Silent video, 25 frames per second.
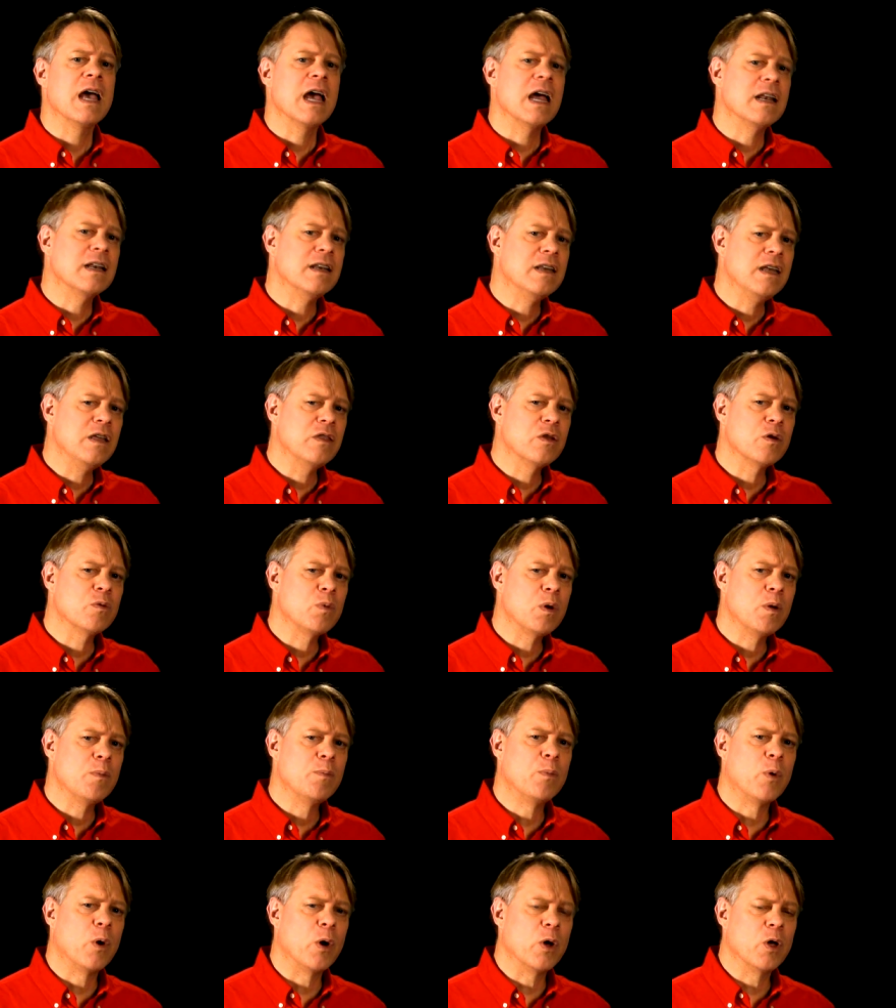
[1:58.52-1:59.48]
and neither will
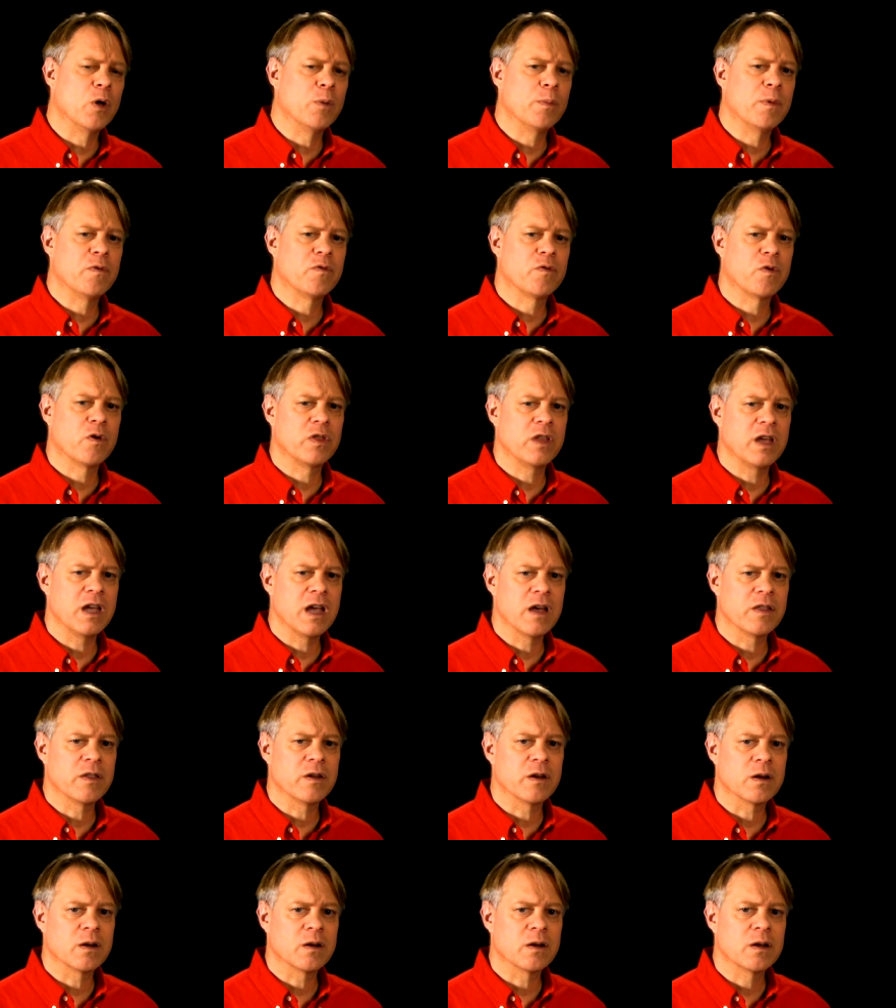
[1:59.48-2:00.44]
boil before the
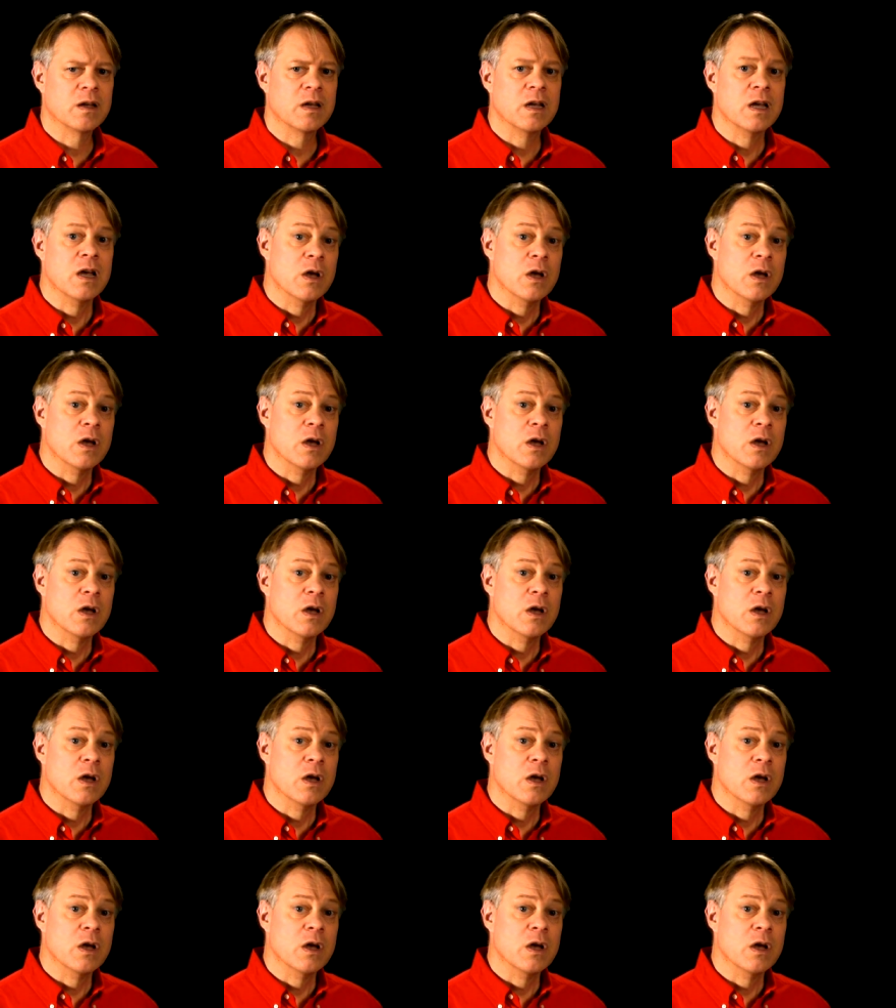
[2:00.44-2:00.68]
other.